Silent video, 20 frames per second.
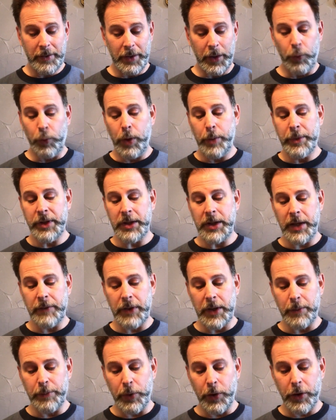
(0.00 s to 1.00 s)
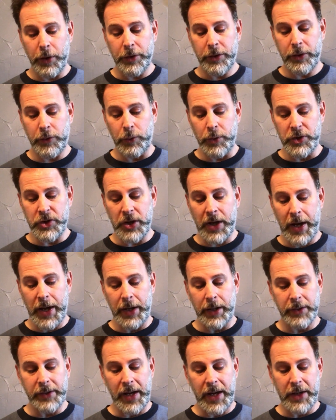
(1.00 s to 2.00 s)
A woman giving birth to a
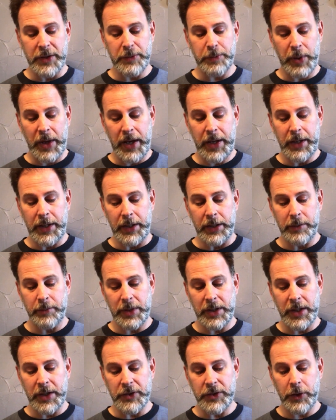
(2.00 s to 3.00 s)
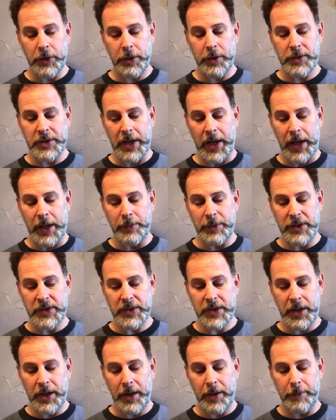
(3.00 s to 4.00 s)
child has pain because her time
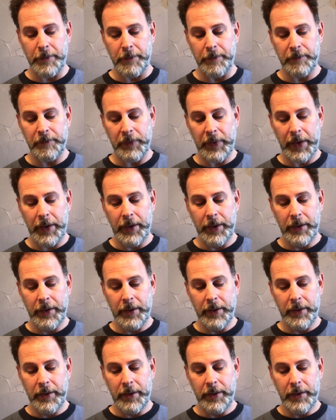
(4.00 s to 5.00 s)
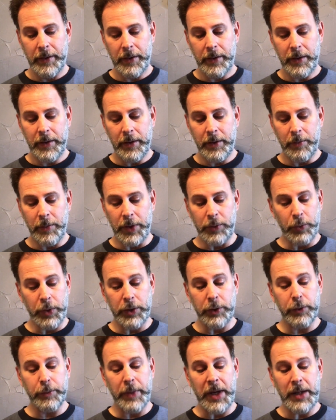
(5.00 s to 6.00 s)
has come. But
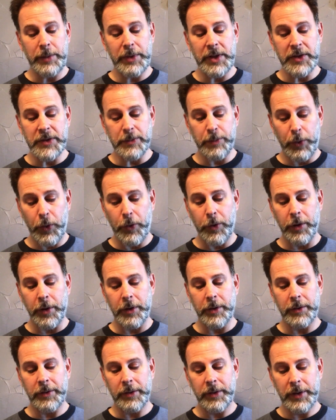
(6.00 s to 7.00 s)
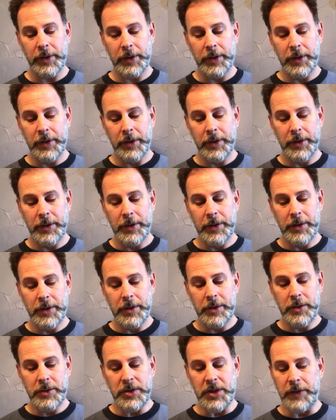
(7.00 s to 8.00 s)
when her baby is born,
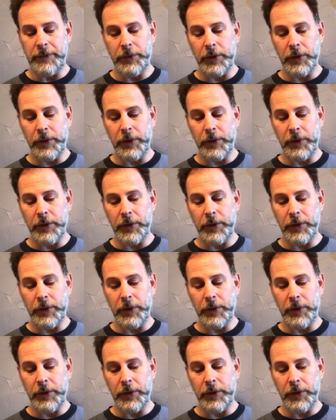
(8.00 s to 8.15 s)
she